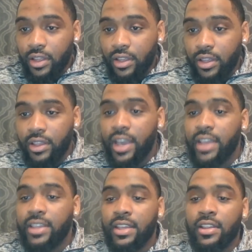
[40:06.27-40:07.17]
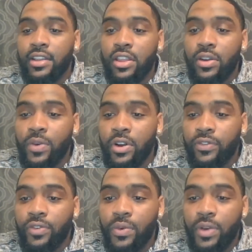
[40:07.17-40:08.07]
Yes, that's another
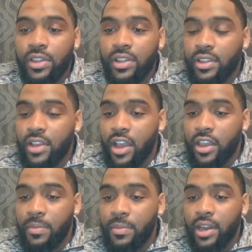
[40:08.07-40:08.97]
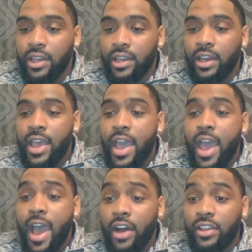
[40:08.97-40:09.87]
wonderful question, Sonia and Monica.
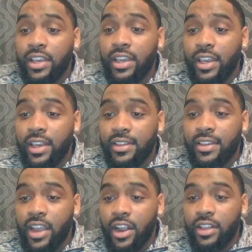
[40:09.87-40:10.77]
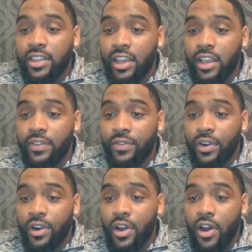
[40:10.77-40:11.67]
Housing is guaranteed
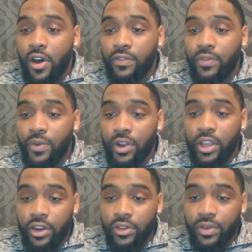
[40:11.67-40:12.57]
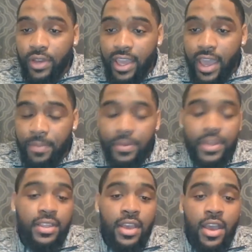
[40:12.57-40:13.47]
for all 4 years on campus.
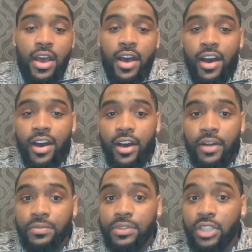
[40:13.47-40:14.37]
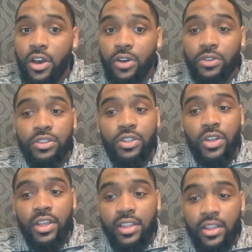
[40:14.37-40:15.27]
So
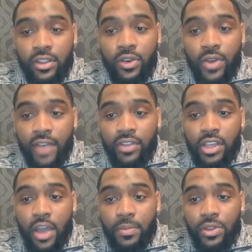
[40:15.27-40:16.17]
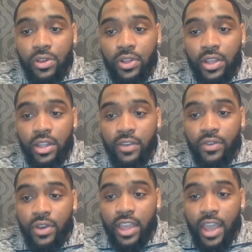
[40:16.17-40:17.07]
students do have the opportunity to live on
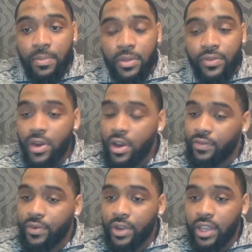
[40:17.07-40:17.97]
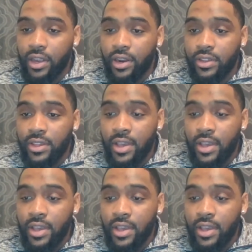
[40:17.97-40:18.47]
campus for all 4 years.